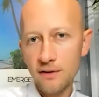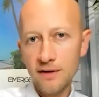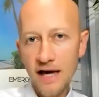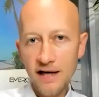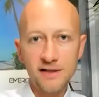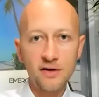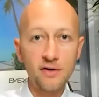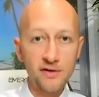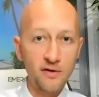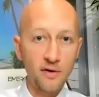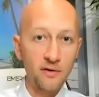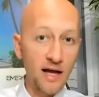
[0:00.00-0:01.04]

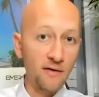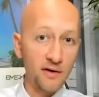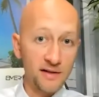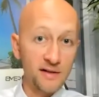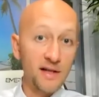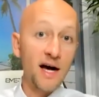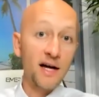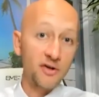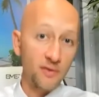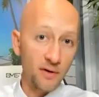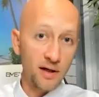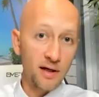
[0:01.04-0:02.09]
testosterone levels
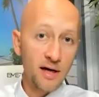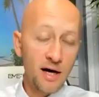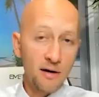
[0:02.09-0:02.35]
naturally,